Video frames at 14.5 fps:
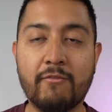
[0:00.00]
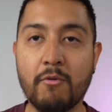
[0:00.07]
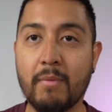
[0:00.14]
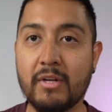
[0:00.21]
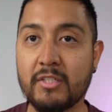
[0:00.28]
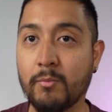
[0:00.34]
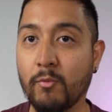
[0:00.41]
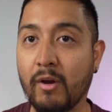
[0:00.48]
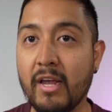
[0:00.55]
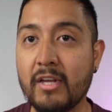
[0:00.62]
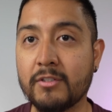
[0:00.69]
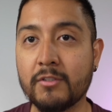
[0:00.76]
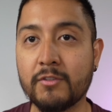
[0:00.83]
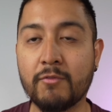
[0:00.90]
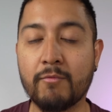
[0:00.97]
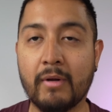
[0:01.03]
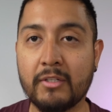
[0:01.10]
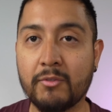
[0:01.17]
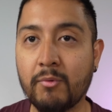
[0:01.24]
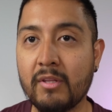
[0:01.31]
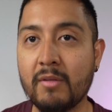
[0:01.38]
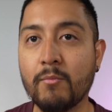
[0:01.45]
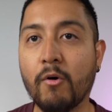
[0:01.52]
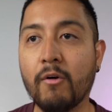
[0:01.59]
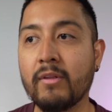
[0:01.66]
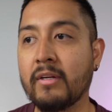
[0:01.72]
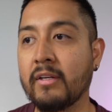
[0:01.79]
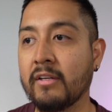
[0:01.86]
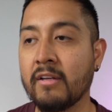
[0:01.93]
my simulations, for my 3D
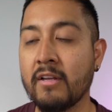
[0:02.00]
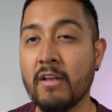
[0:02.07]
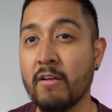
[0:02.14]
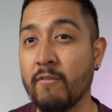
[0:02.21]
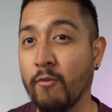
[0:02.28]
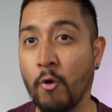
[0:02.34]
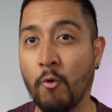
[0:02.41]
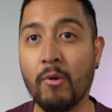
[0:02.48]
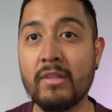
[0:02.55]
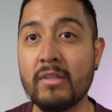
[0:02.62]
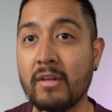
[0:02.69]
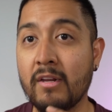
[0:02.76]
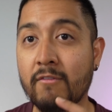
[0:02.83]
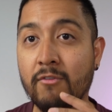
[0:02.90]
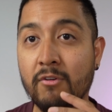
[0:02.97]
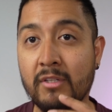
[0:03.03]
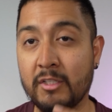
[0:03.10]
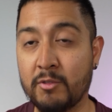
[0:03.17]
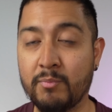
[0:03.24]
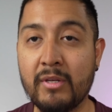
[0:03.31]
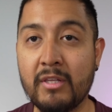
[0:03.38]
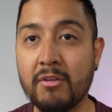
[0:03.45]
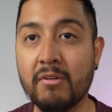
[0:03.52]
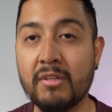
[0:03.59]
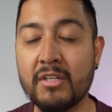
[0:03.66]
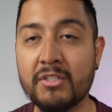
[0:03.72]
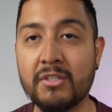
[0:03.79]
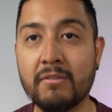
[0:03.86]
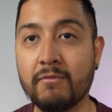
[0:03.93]
modeling, for rendering, for this video
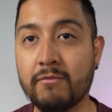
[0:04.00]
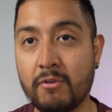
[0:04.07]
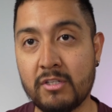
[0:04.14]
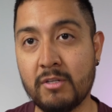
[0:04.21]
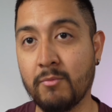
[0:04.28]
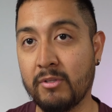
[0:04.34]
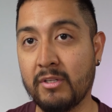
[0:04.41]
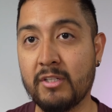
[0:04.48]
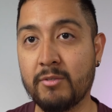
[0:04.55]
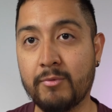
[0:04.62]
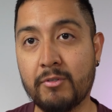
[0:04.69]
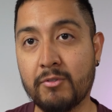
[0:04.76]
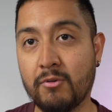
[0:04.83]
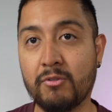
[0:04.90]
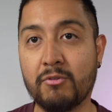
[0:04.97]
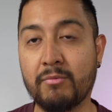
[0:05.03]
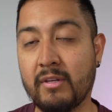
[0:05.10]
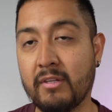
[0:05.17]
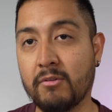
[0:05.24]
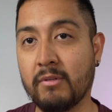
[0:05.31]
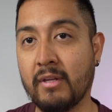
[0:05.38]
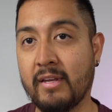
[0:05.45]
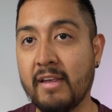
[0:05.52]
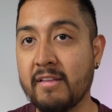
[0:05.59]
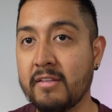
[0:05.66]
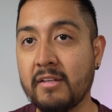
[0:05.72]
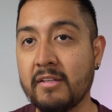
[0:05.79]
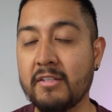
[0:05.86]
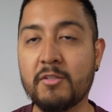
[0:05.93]
edition. For example, this video is going to be totally
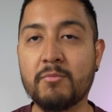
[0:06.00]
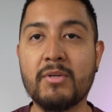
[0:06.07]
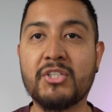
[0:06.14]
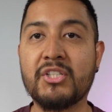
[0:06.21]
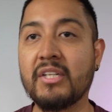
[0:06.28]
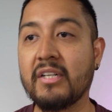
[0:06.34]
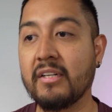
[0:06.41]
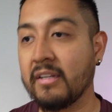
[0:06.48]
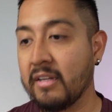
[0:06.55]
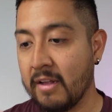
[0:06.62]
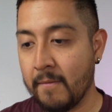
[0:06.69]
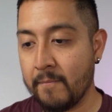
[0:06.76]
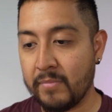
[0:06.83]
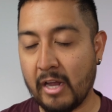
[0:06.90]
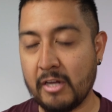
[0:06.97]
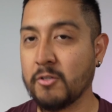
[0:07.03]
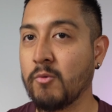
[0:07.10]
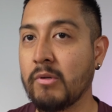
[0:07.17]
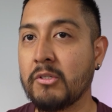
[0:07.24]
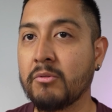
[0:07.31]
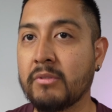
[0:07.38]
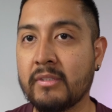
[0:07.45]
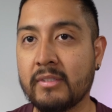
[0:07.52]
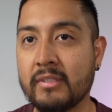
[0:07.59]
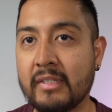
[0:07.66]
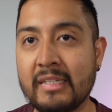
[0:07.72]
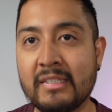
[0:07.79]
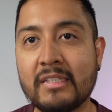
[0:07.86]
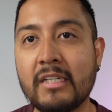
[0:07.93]
edited in this machine. I just want to
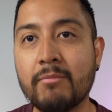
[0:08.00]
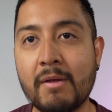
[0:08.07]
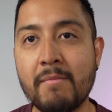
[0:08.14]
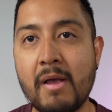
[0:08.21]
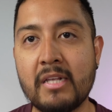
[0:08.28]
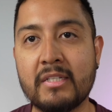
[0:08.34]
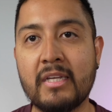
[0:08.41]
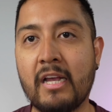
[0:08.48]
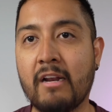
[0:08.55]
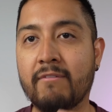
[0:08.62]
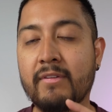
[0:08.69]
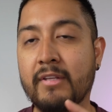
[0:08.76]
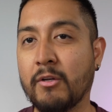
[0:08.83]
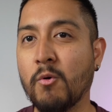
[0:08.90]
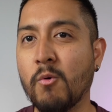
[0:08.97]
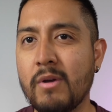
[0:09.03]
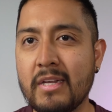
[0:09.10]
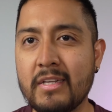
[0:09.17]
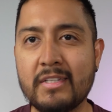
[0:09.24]
test it by myself, the cooling